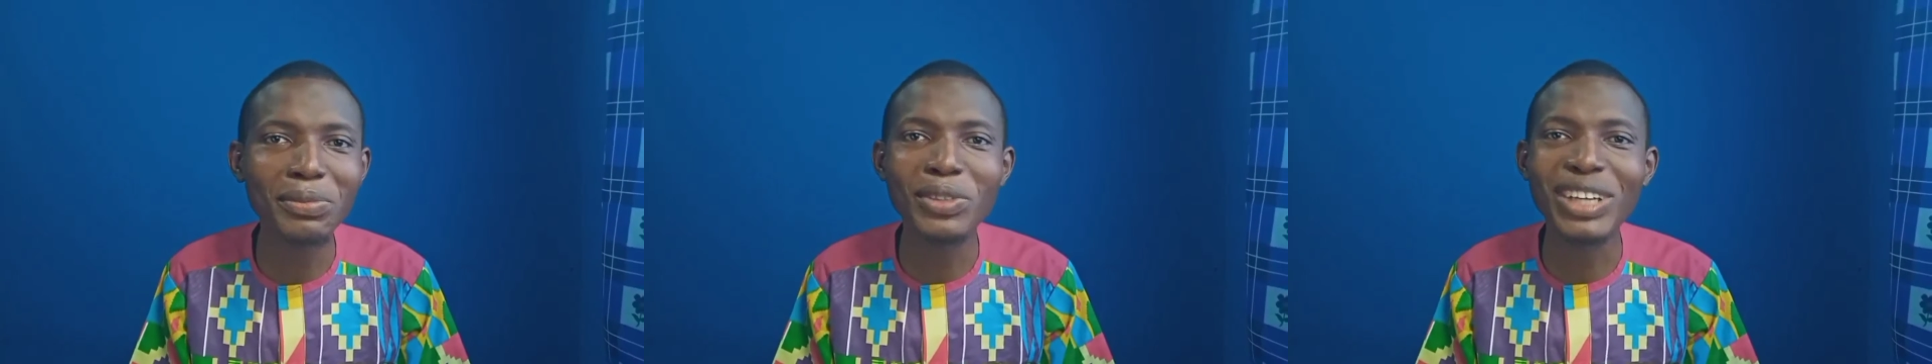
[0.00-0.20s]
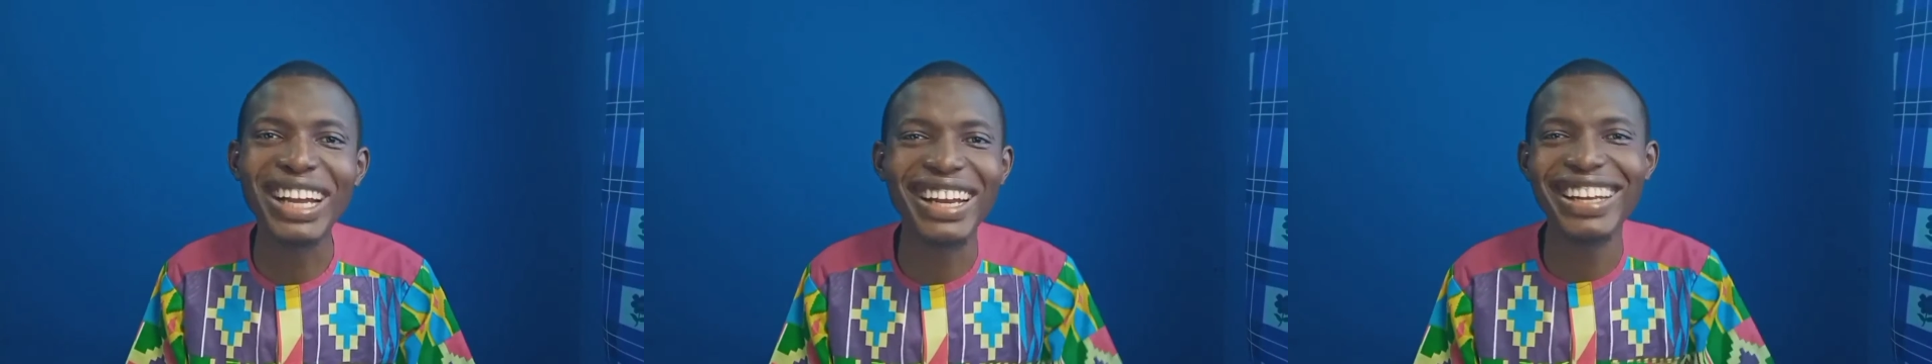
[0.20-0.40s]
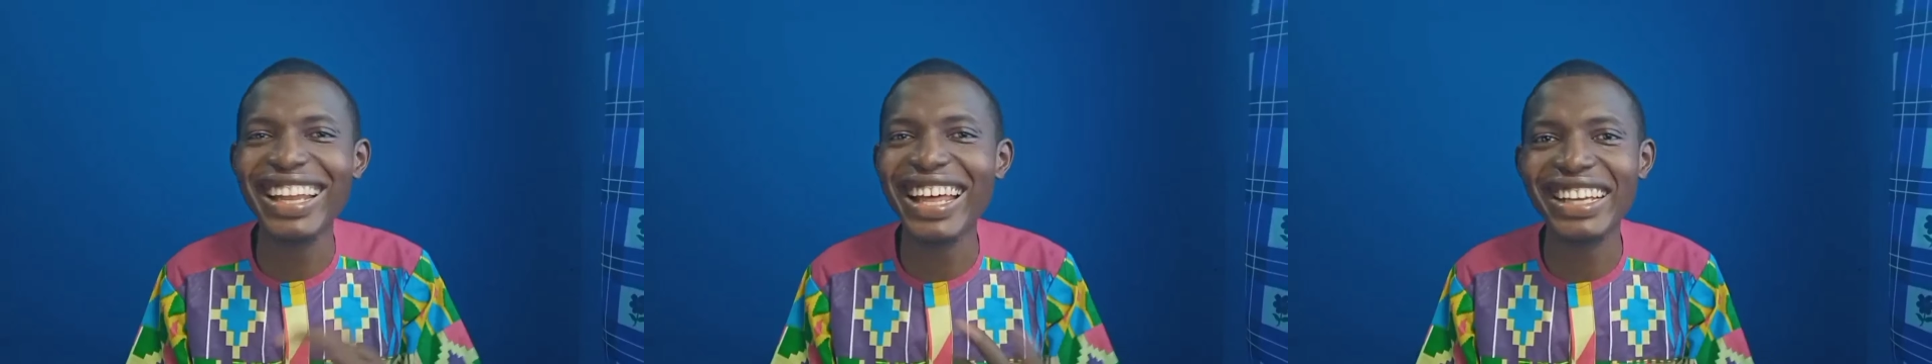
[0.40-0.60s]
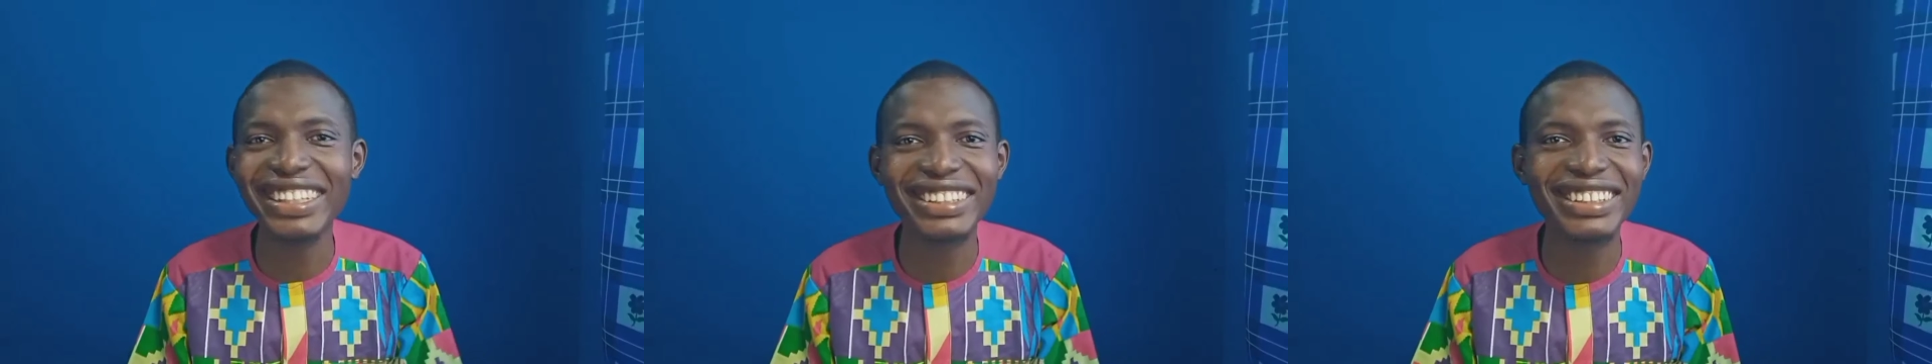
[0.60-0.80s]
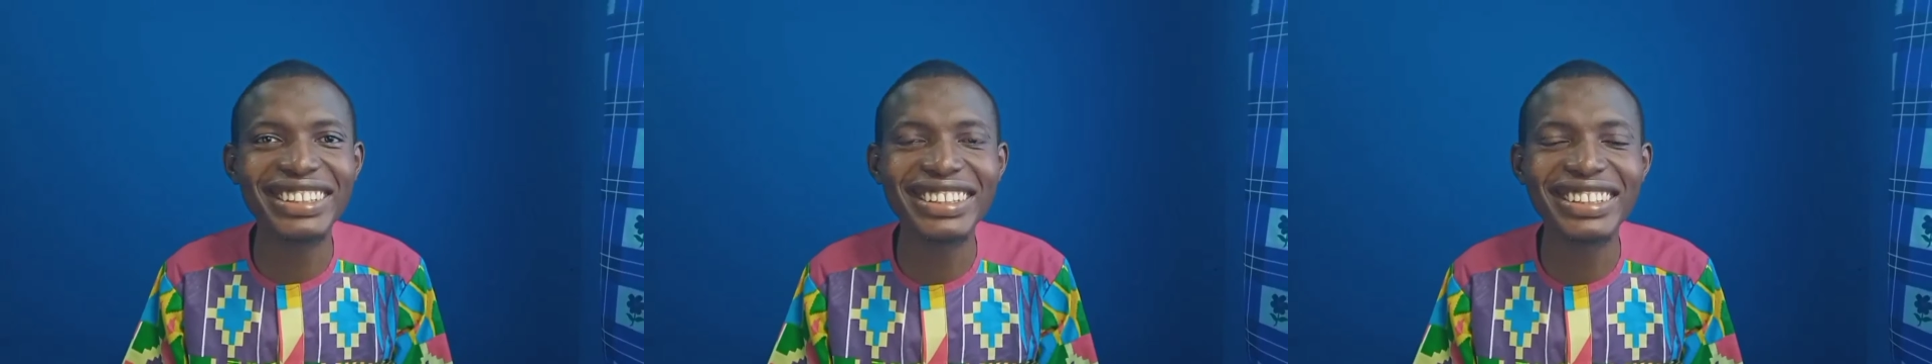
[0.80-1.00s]
we
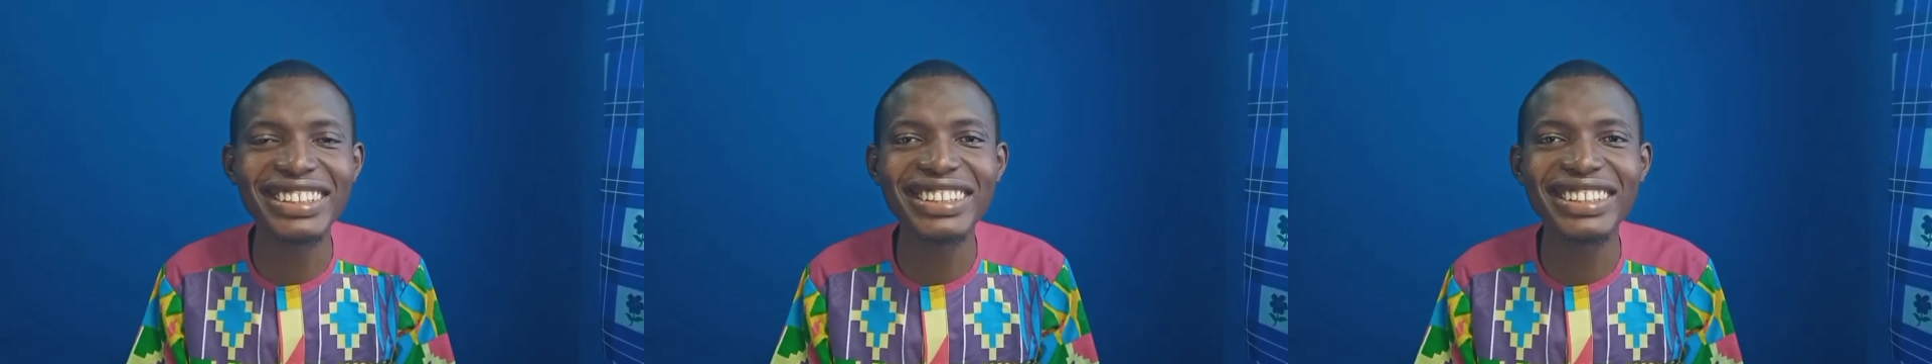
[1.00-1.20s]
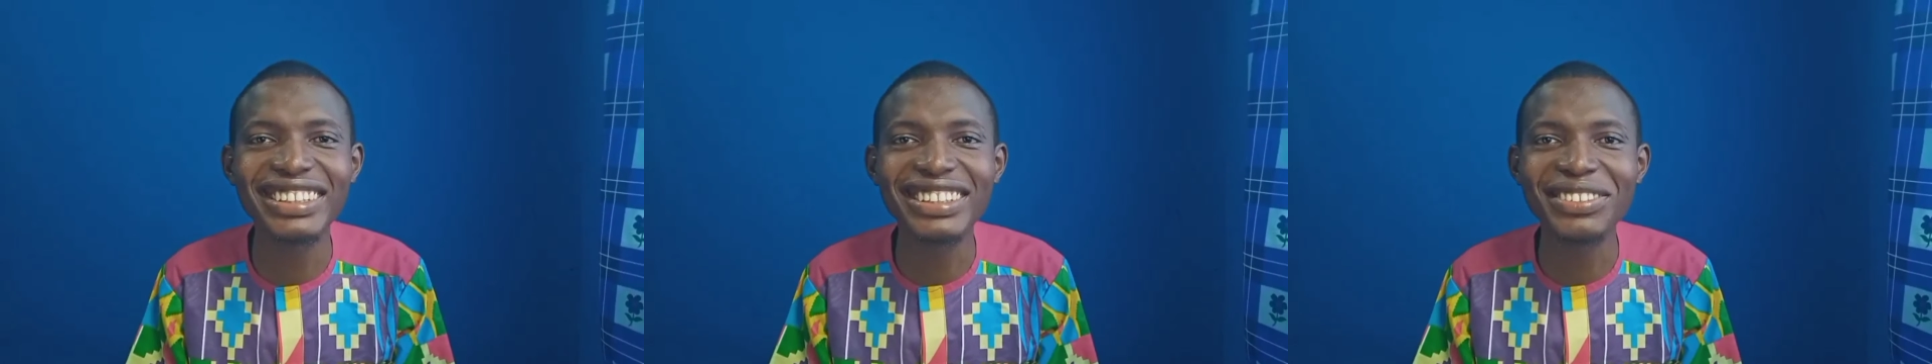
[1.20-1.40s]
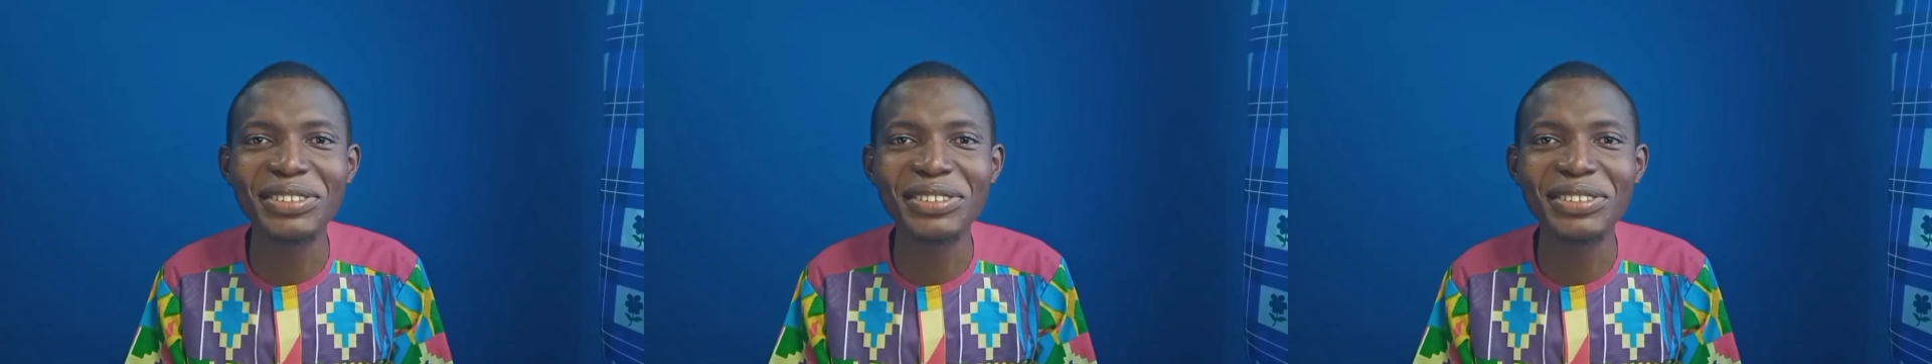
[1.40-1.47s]
analyzed it,